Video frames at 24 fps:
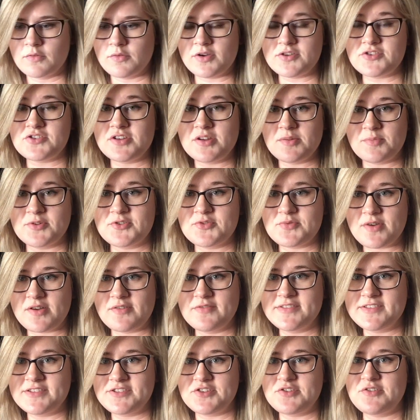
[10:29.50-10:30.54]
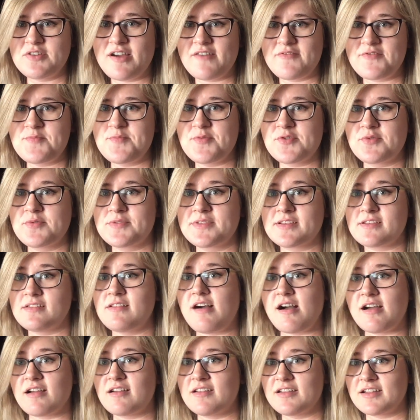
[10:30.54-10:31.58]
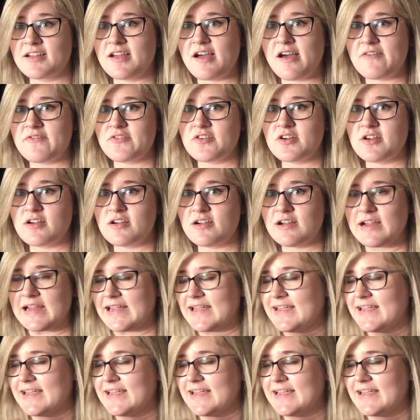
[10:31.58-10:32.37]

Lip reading: Question number 12 is, do you have a book with a clock on a cover?